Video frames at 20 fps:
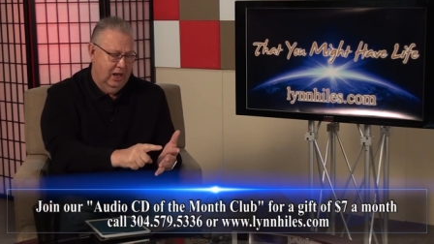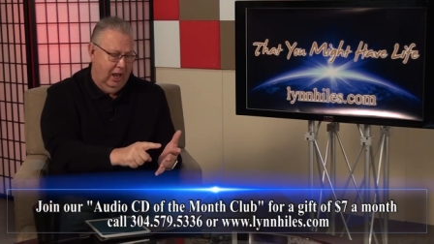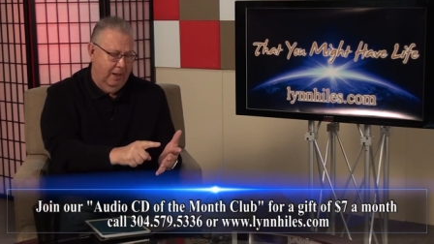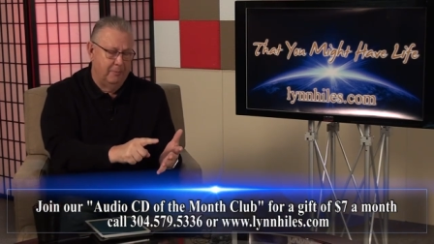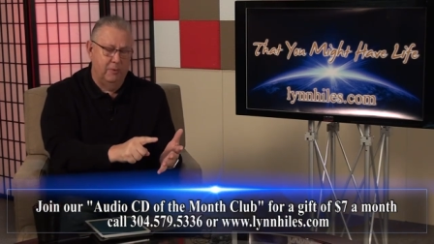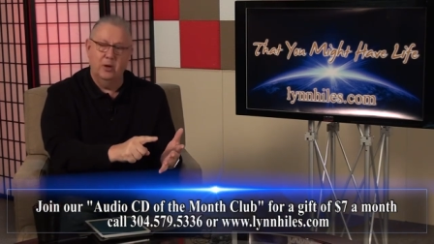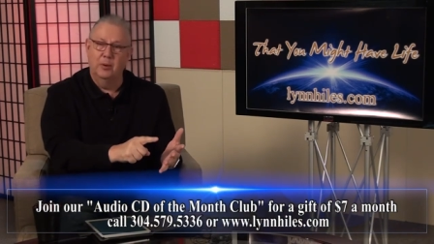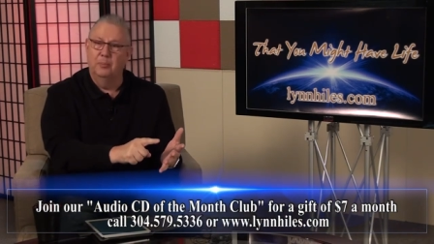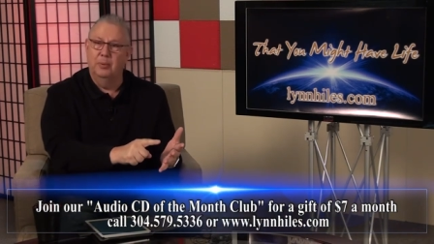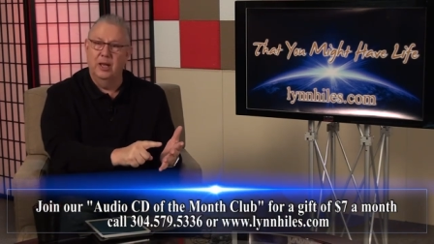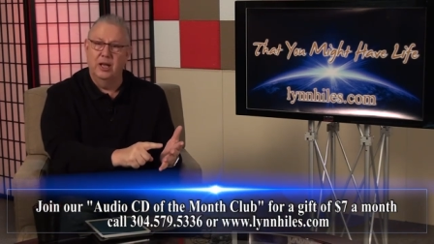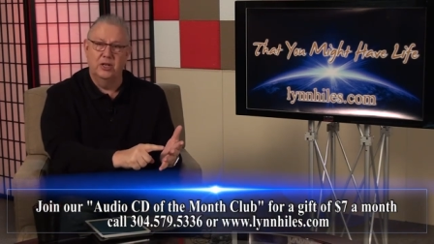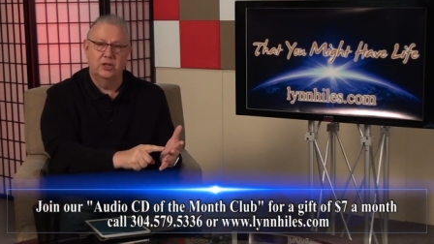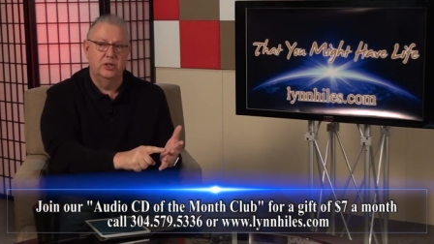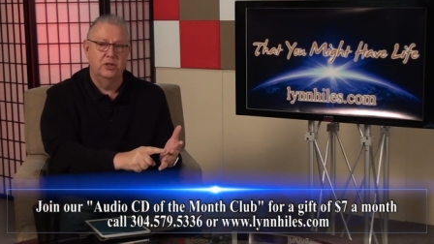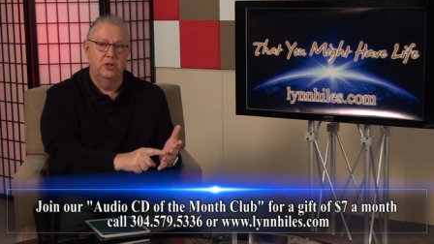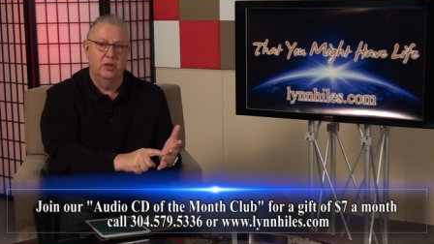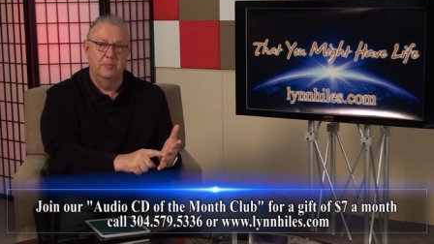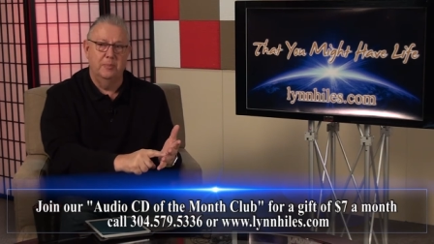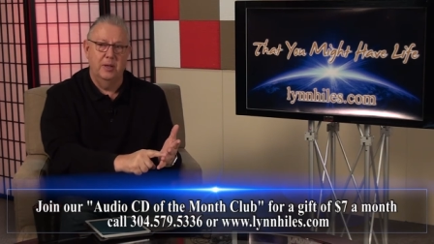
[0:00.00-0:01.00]
I'm going to
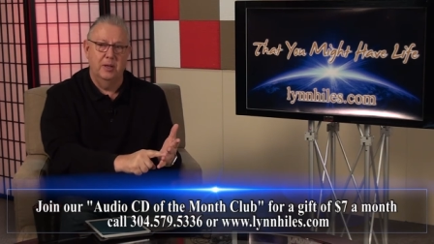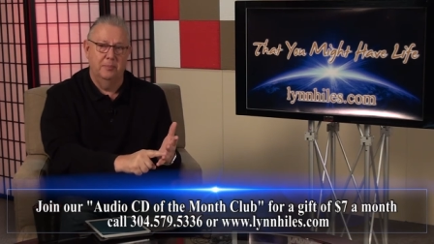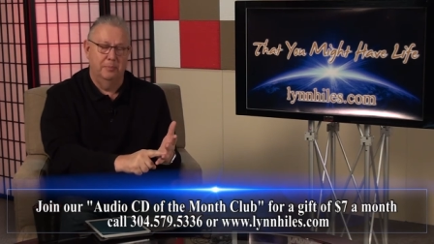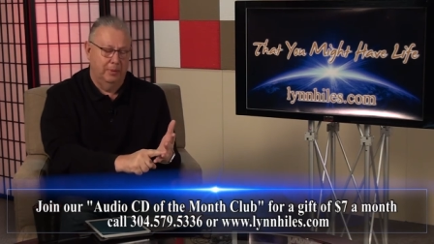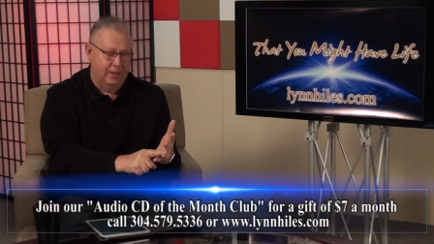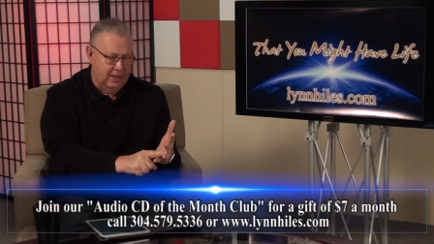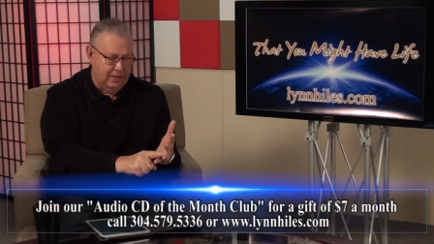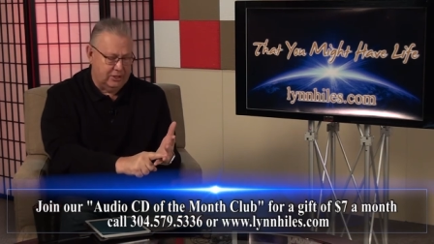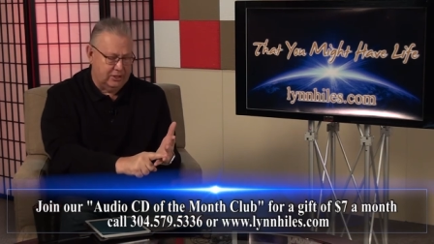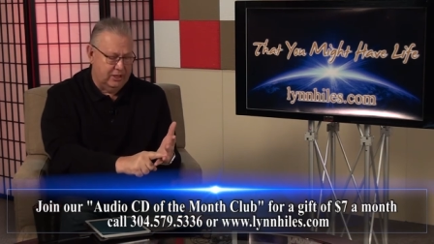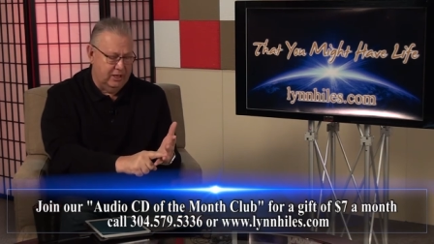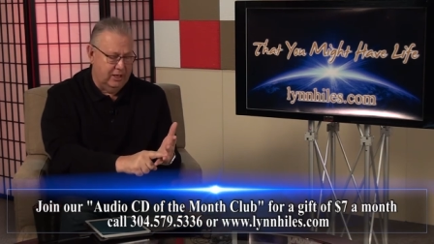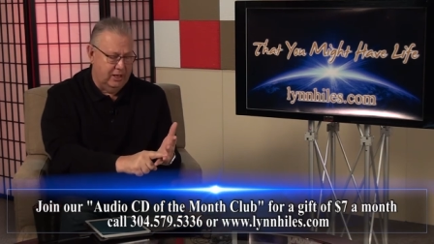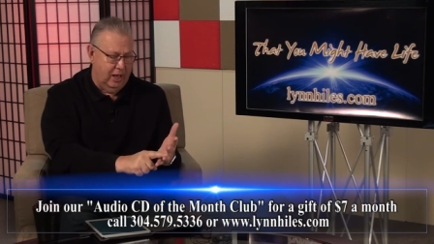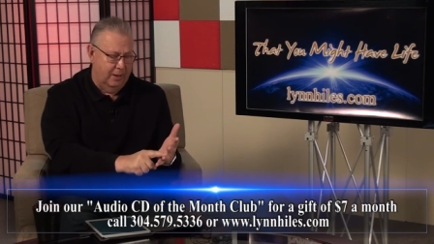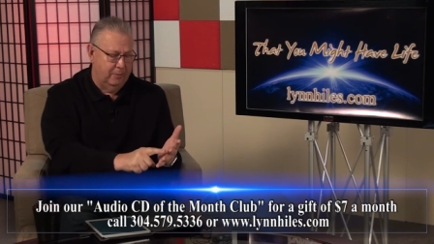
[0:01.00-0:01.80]
bless you to be a blessing.